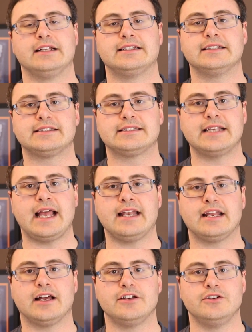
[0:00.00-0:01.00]
to
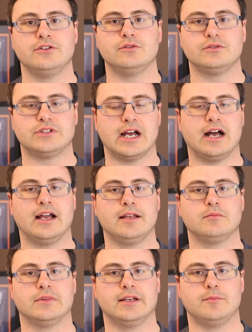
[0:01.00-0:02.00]
set a new
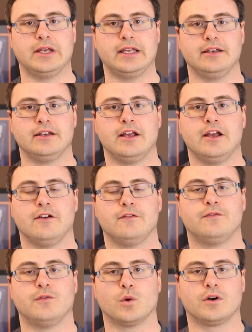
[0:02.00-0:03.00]
time limit
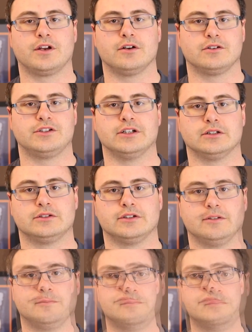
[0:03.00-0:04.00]
for your children.